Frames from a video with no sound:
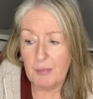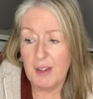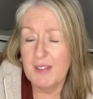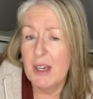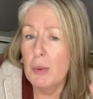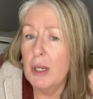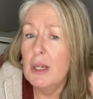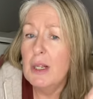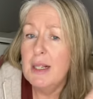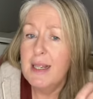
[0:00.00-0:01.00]
they will
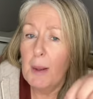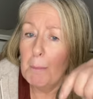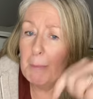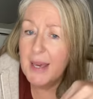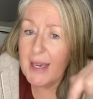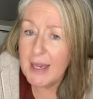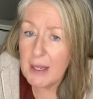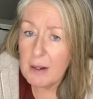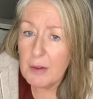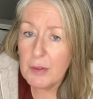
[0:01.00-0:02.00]
pick
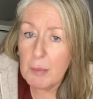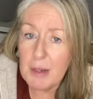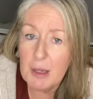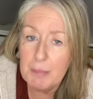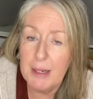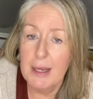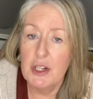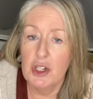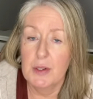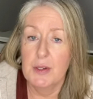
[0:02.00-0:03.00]
the
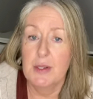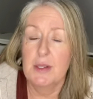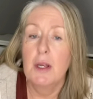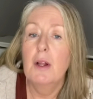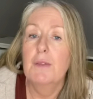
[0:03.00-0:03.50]
manipulations